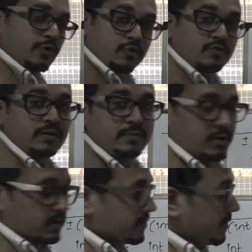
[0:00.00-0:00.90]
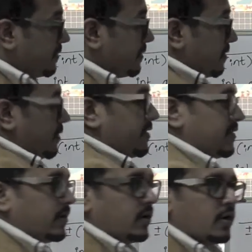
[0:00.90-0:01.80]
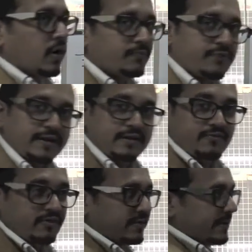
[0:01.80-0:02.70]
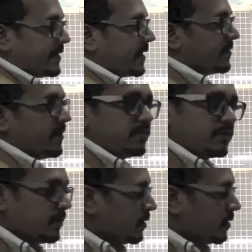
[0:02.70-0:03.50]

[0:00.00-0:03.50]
to use it because this is the way the Objective-C syntax are.